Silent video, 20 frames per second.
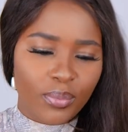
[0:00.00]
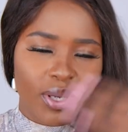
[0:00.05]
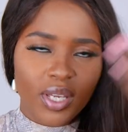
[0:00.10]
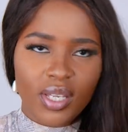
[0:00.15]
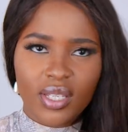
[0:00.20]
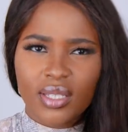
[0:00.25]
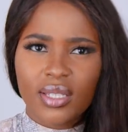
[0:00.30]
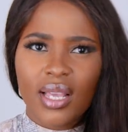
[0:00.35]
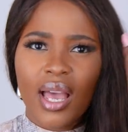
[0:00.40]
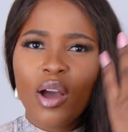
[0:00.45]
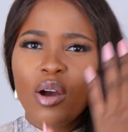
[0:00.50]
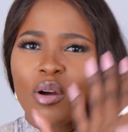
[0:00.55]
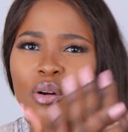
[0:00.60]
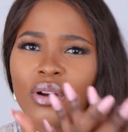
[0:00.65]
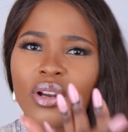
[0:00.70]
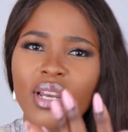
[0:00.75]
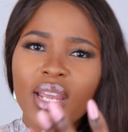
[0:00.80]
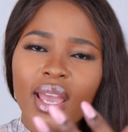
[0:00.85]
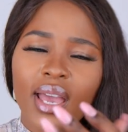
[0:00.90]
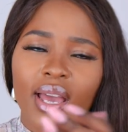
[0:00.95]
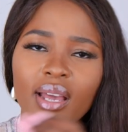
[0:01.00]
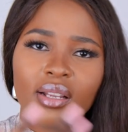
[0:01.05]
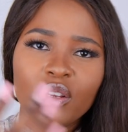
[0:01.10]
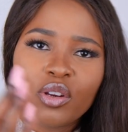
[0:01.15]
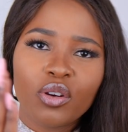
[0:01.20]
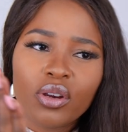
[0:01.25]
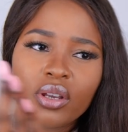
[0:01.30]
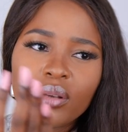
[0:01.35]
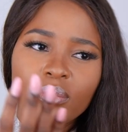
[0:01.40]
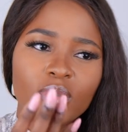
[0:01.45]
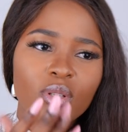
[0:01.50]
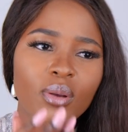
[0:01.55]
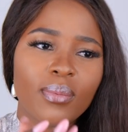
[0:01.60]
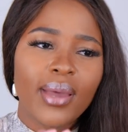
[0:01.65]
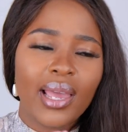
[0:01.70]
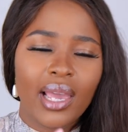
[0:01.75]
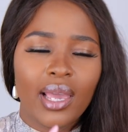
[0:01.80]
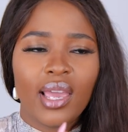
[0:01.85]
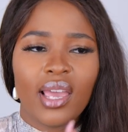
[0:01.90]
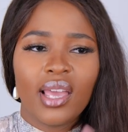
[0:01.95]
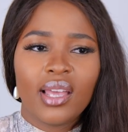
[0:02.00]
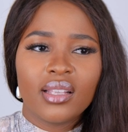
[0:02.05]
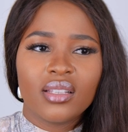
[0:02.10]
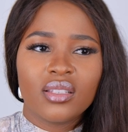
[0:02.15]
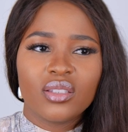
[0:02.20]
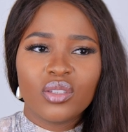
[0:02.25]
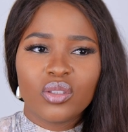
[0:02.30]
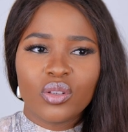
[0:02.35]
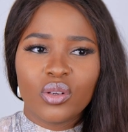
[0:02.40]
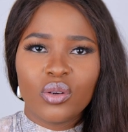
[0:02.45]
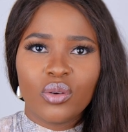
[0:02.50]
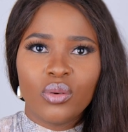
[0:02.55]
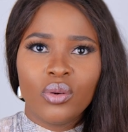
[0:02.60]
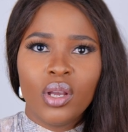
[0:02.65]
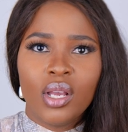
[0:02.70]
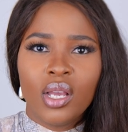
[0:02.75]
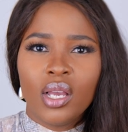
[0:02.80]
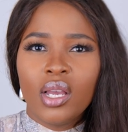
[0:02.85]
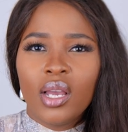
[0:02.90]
because I already had creams on my hands, so